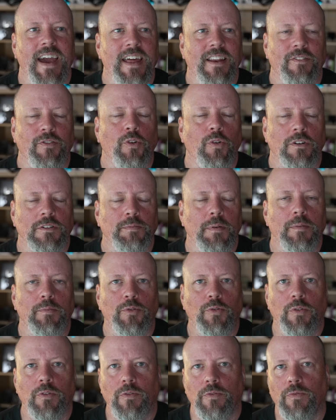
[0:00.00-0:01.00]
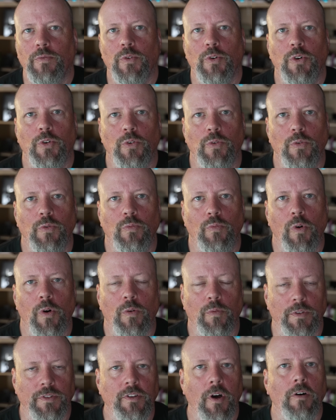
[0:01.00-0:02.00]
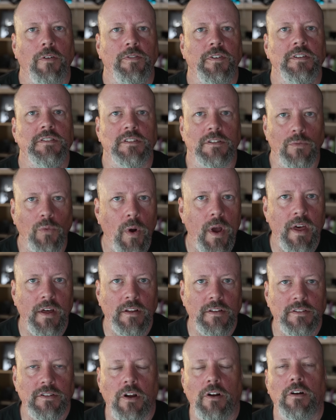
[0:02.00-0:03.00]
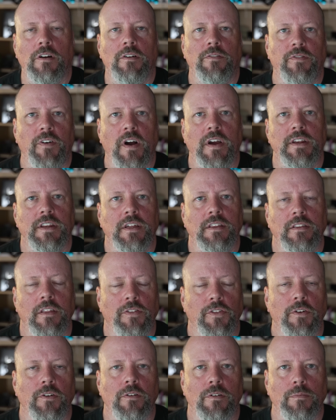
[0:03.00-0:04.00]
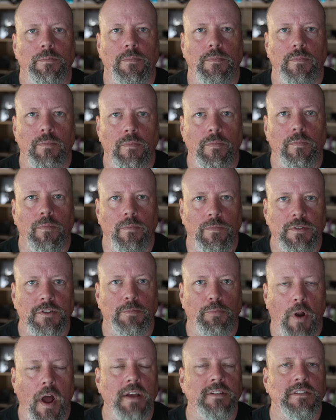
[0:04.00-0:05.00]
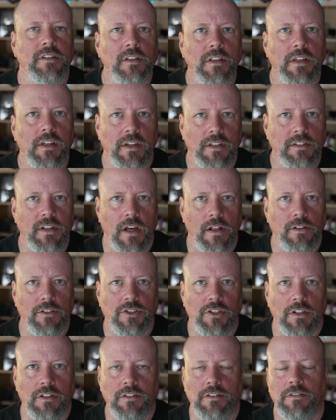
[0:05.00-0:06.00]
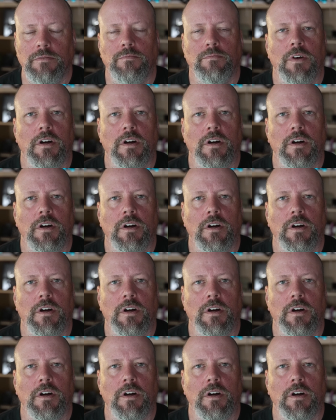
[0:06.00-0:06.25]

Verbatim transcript: and of course, people who who work with dolphins and whales are finding that they're surprisingly intelligent.